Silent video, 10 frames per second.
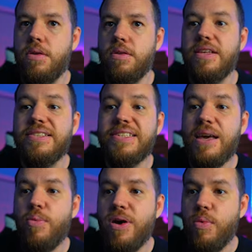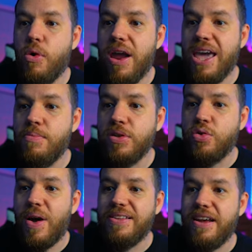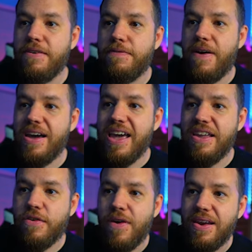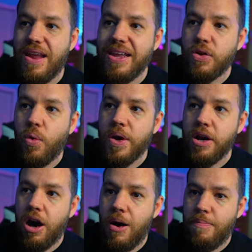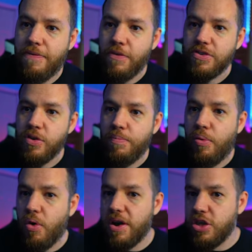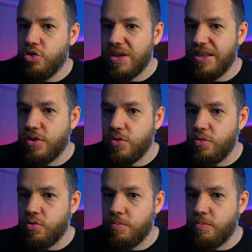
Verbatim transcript: The same way we were able to identify a trend line going up for support, you can do